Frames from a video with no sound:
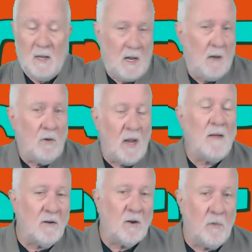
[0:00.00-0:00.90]
And we're going to
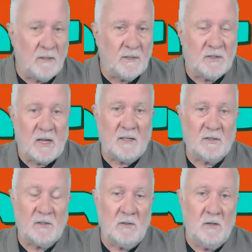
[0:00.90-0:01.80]
have a quick
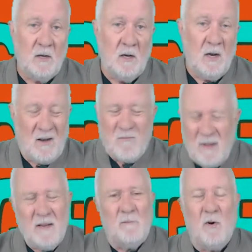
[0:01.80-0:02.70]
discussion, a
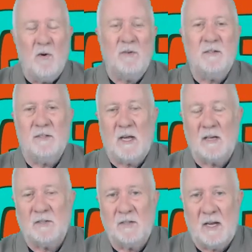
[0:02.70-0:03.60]
really important
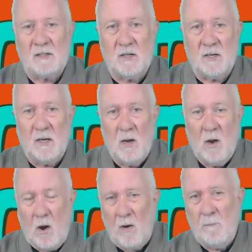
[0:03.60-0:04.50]
discussion actually,
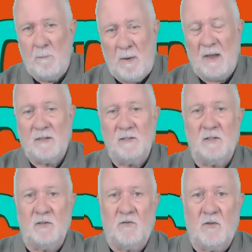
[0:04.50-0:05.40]
on buttons
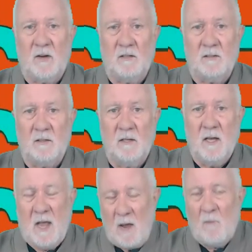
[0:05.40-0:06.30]
and triggers
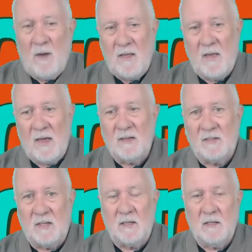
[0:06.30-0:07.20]
and where they
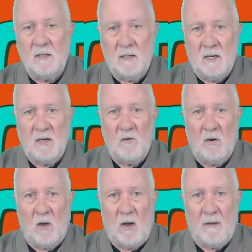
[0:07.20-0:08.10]
sit in your
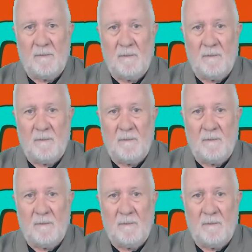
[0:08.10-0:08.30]
life.